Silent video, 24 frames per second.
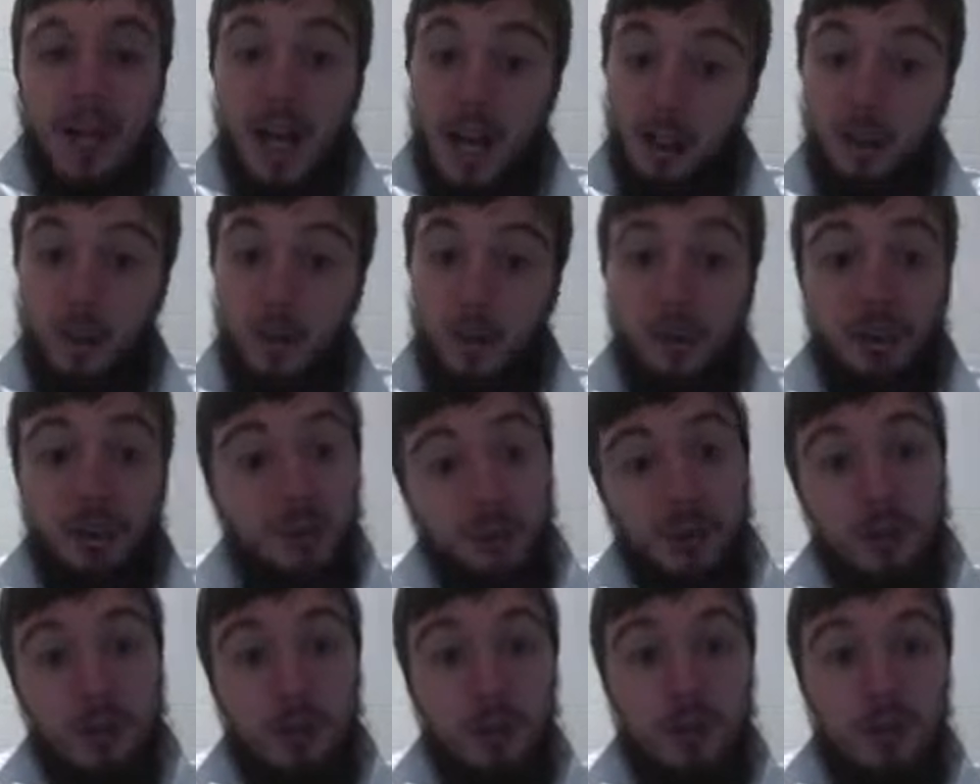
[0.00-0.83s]
I know it's
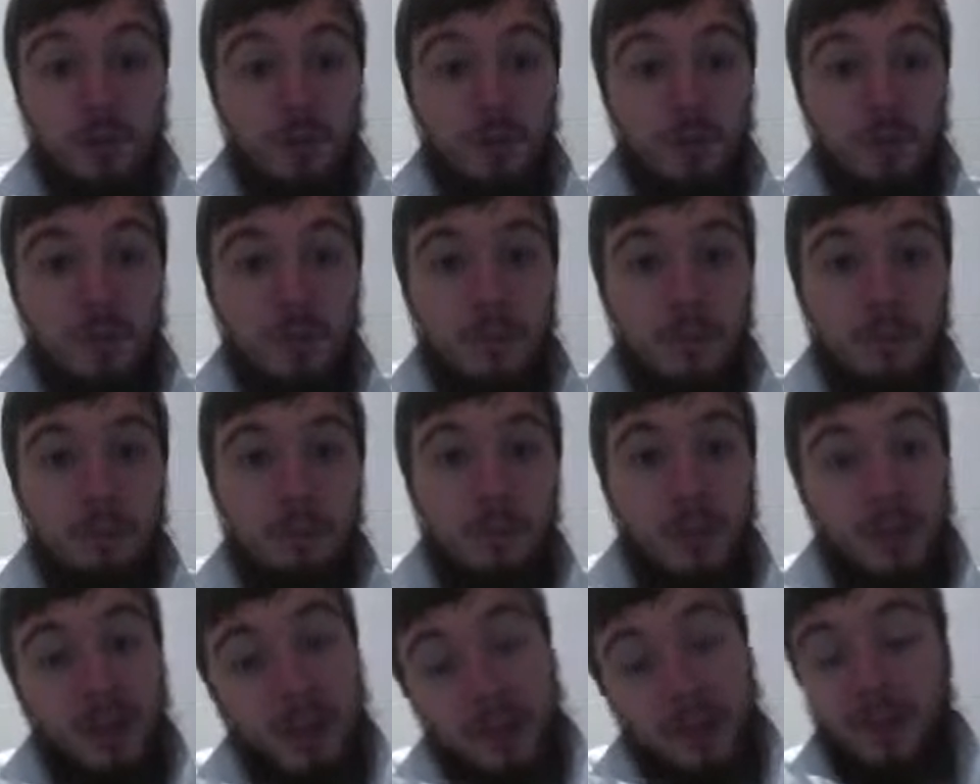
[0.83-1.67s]
true
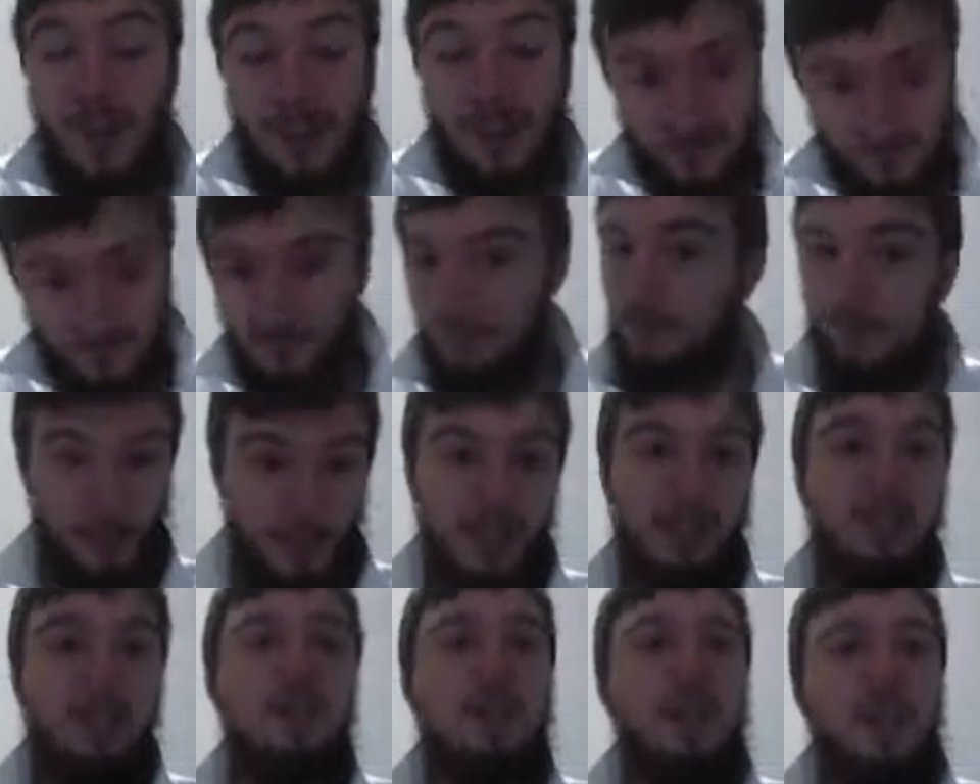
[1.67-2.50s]
because I've
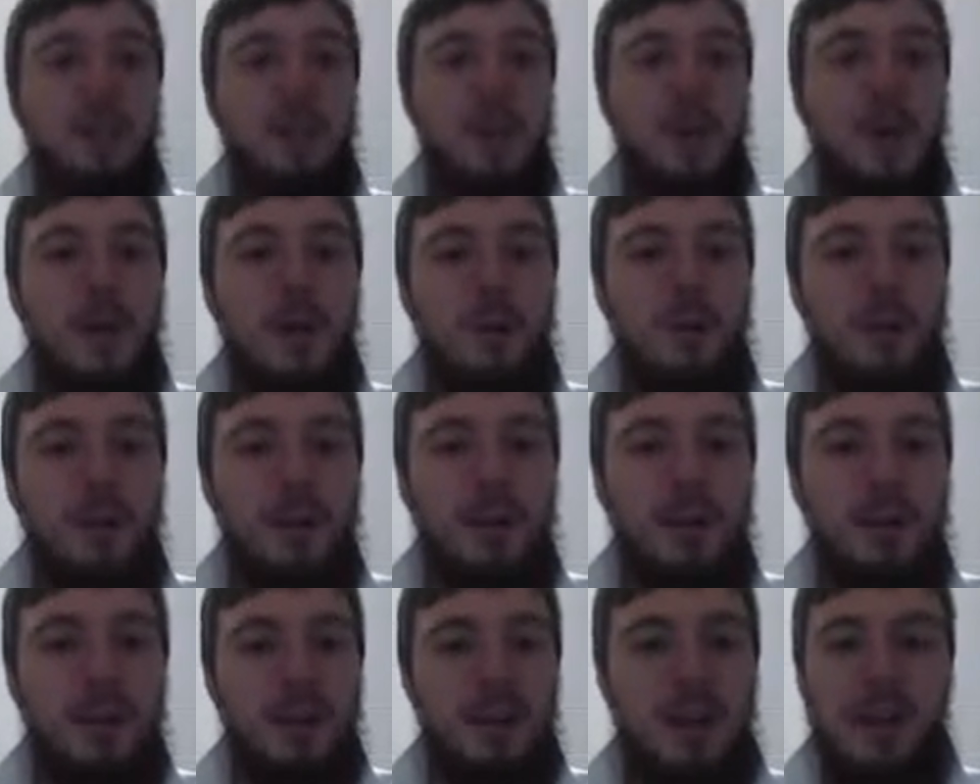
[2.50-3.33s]
been on the
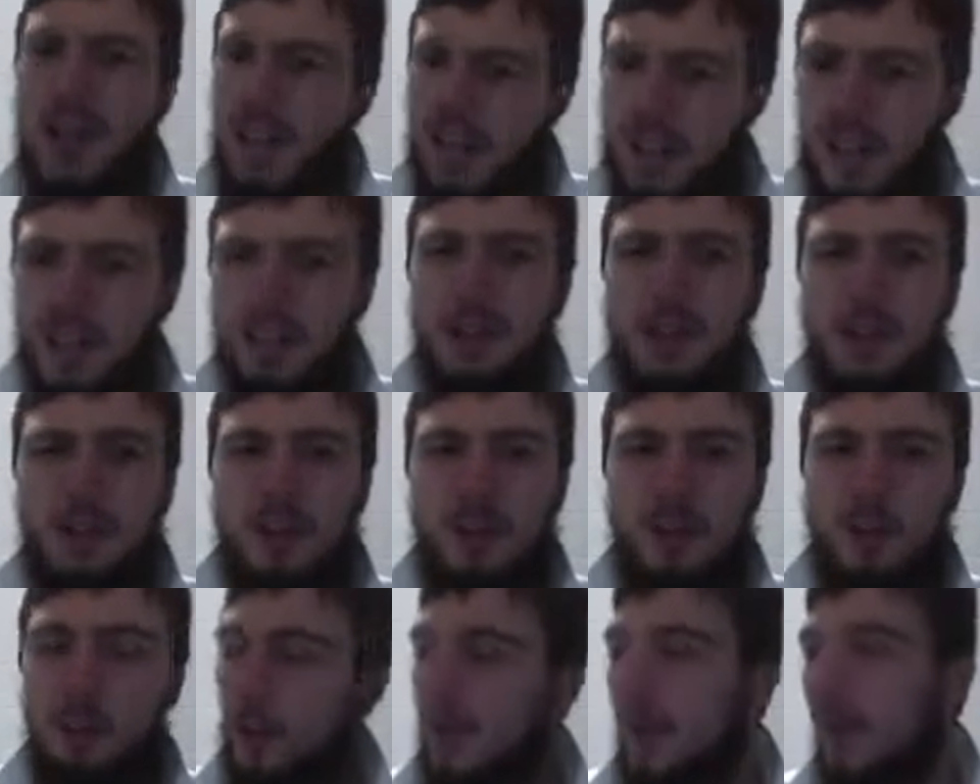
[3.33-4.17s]
website. I got
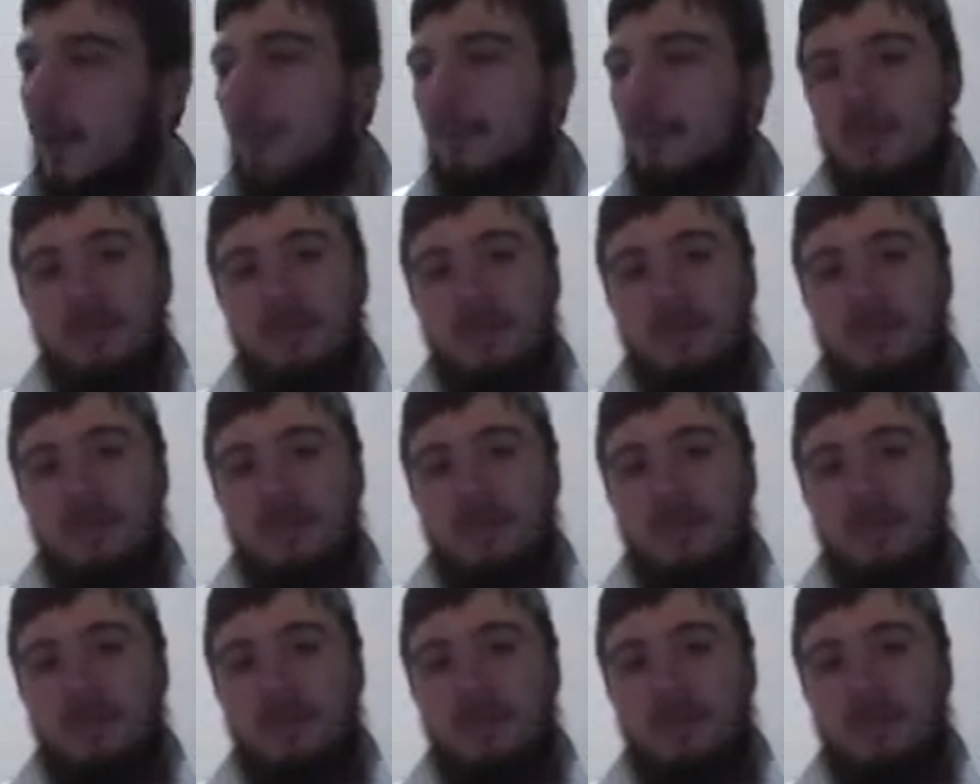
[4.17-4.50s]
curious one day